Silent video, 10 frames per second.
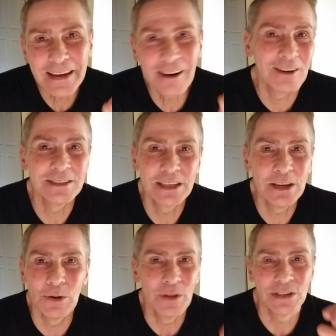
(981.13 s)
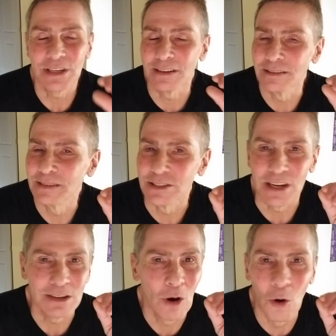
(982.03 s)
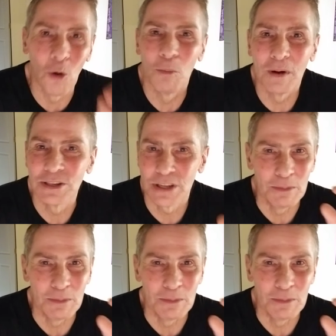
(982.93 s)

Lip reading: guarantee you there's a whole bunch,